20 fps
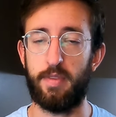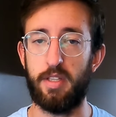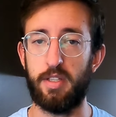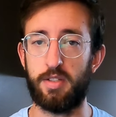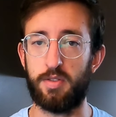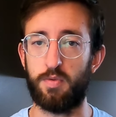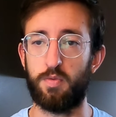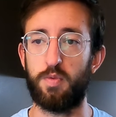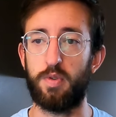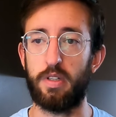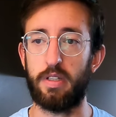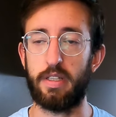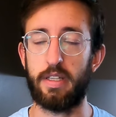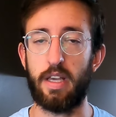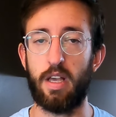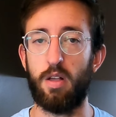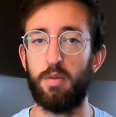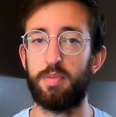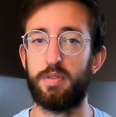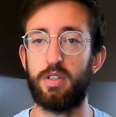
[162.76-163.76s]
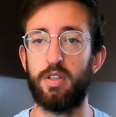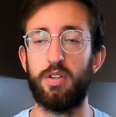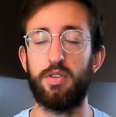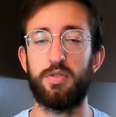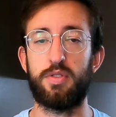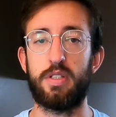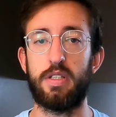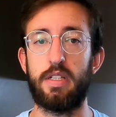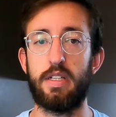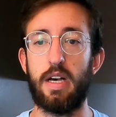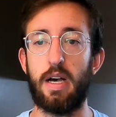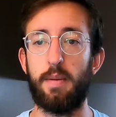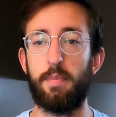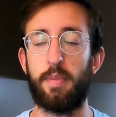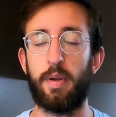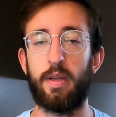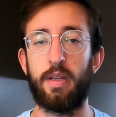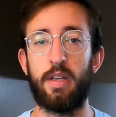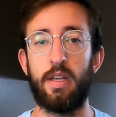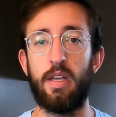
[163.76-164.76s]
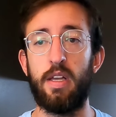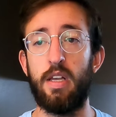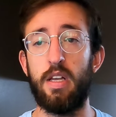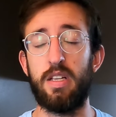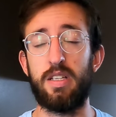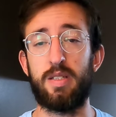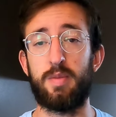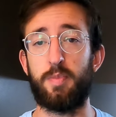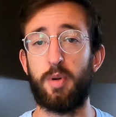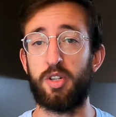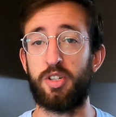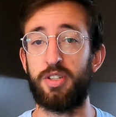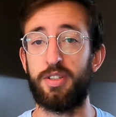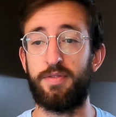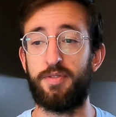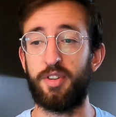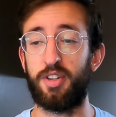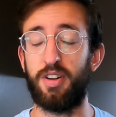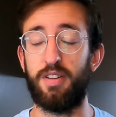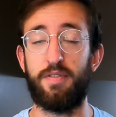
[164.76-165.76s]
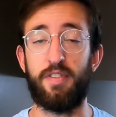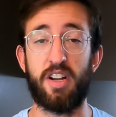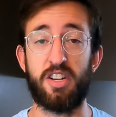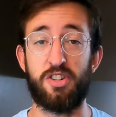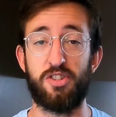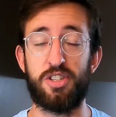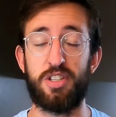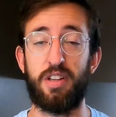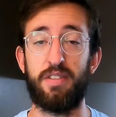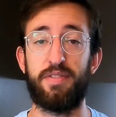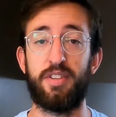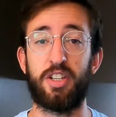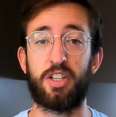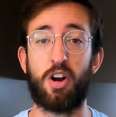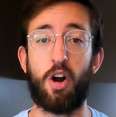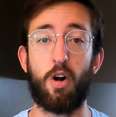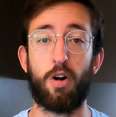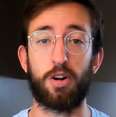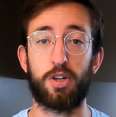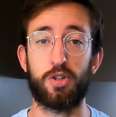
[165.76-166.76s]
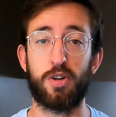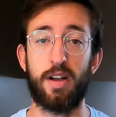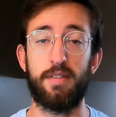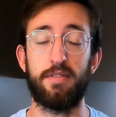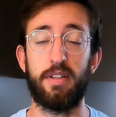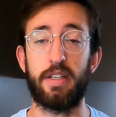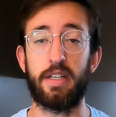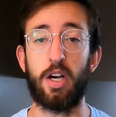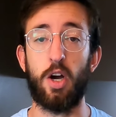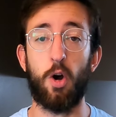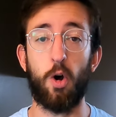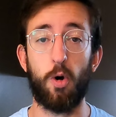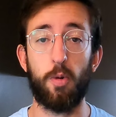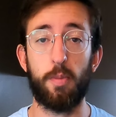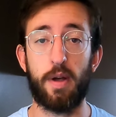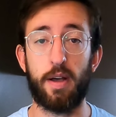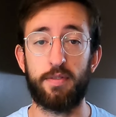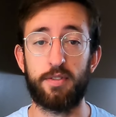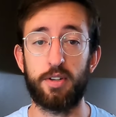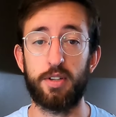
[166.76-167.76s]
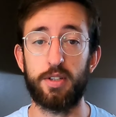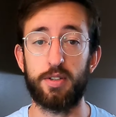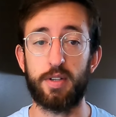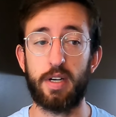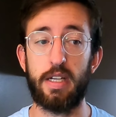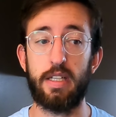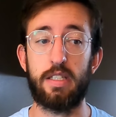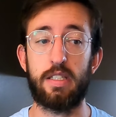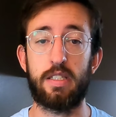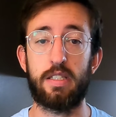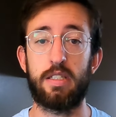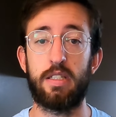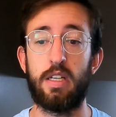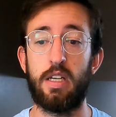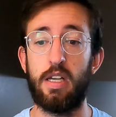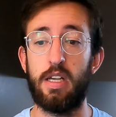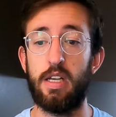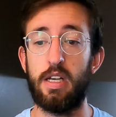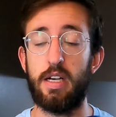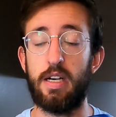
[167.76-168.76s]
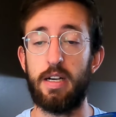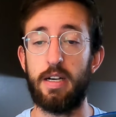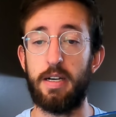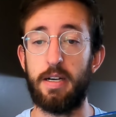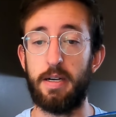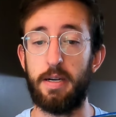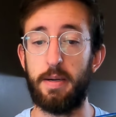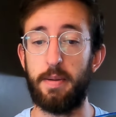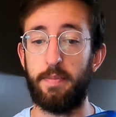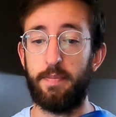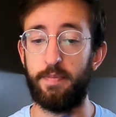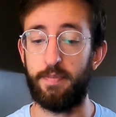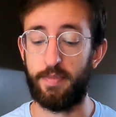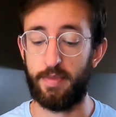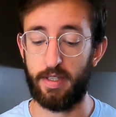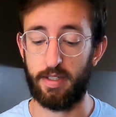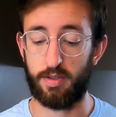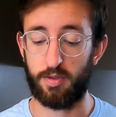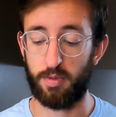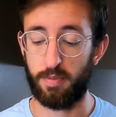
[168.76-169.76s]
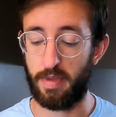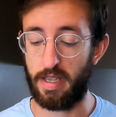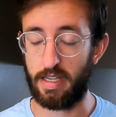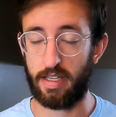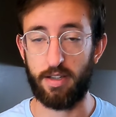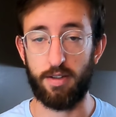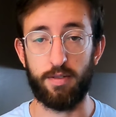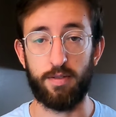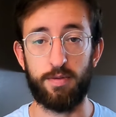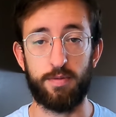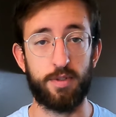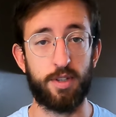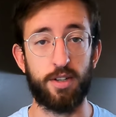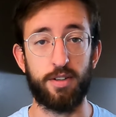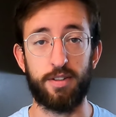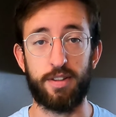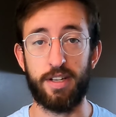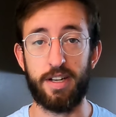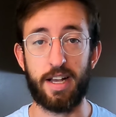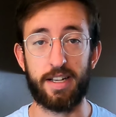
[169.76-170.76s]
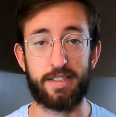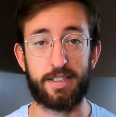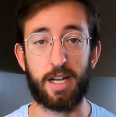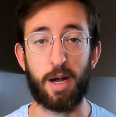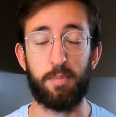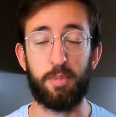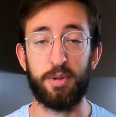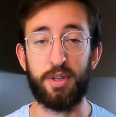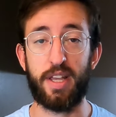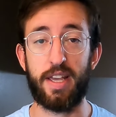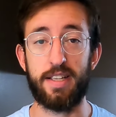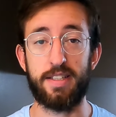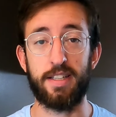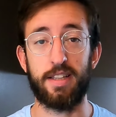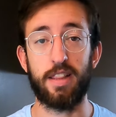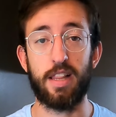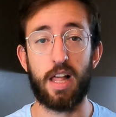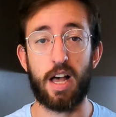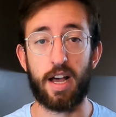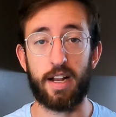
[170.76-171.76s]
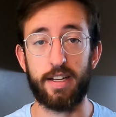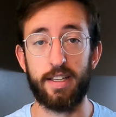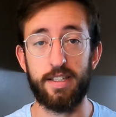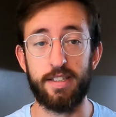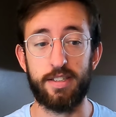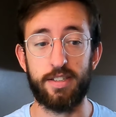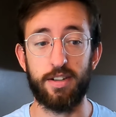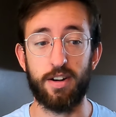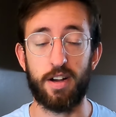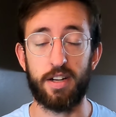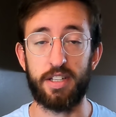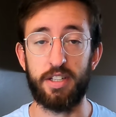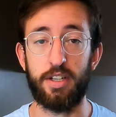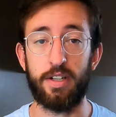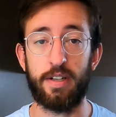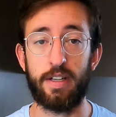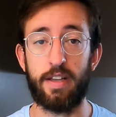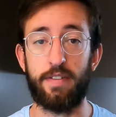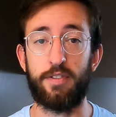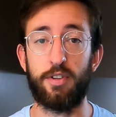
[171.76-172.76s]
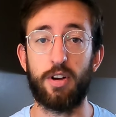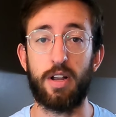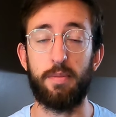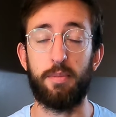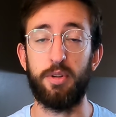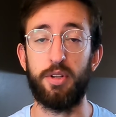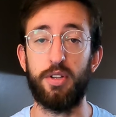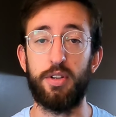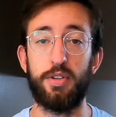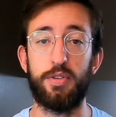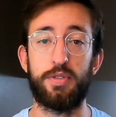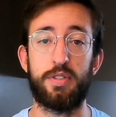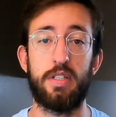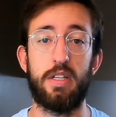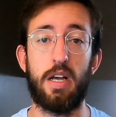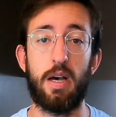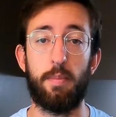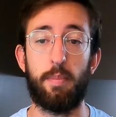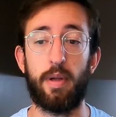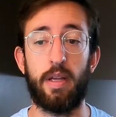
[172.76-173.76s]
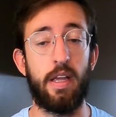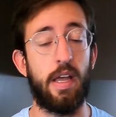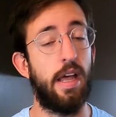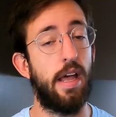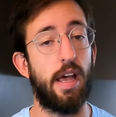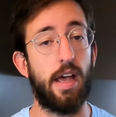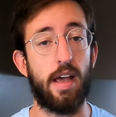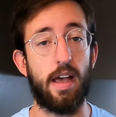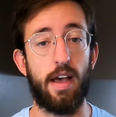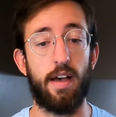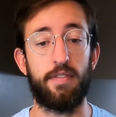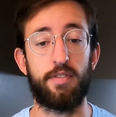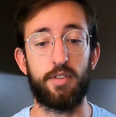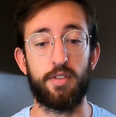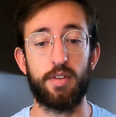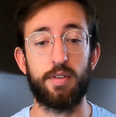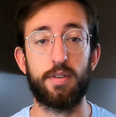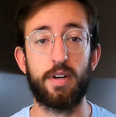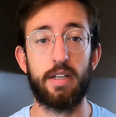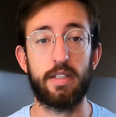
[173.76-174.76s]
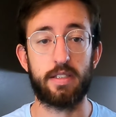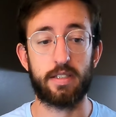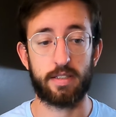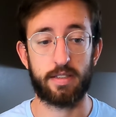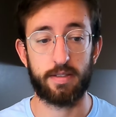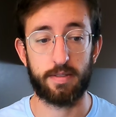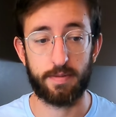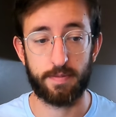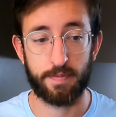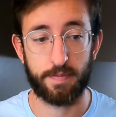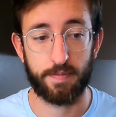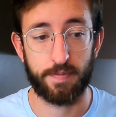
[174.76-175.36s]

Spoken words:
This really helps loosen up, especially if you're going to find yourself in a car traveling home after the race. This will make the next couple days a lot easier on you if you're able to loosen up after the race.